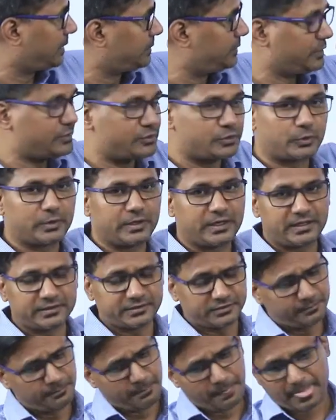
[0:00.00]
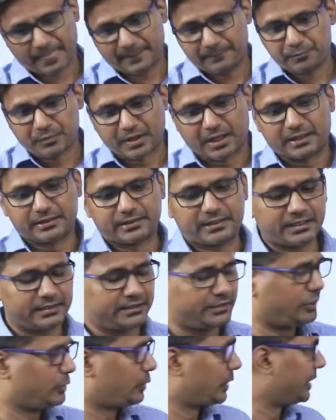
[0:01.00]
the Cholas. And then
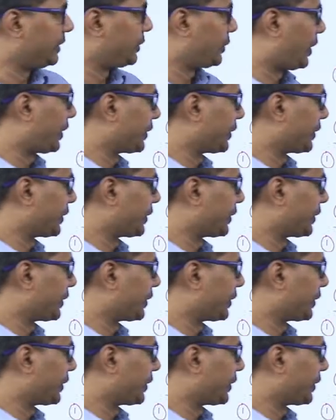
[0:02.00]
you can talk